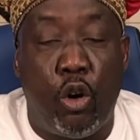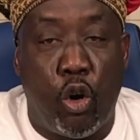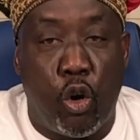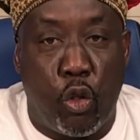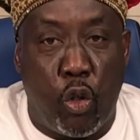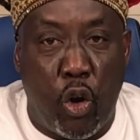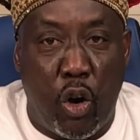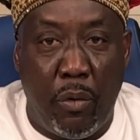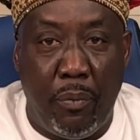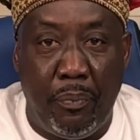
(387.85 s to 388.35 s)

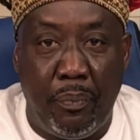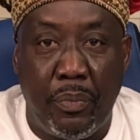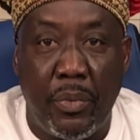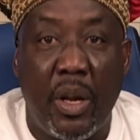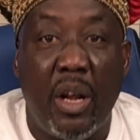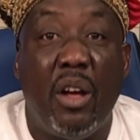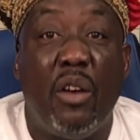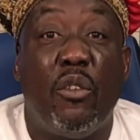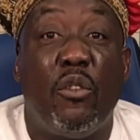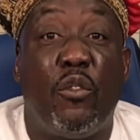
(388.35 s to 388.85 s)

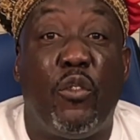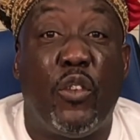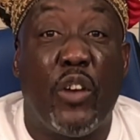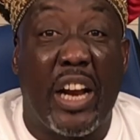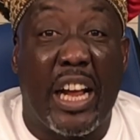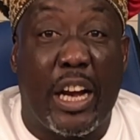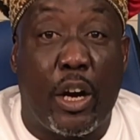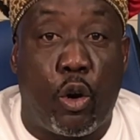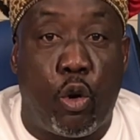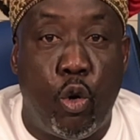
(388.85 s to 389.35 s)
algodón,
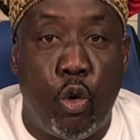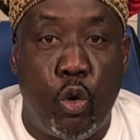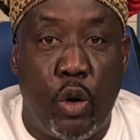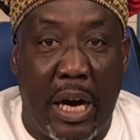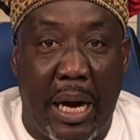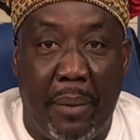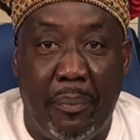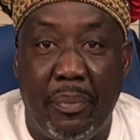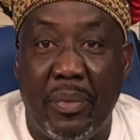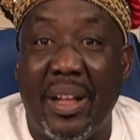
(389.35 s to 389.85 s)

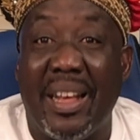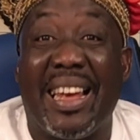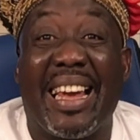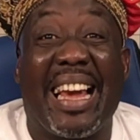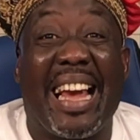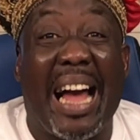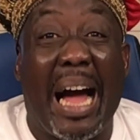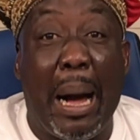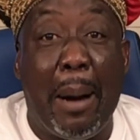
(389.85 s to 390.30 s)
frescura,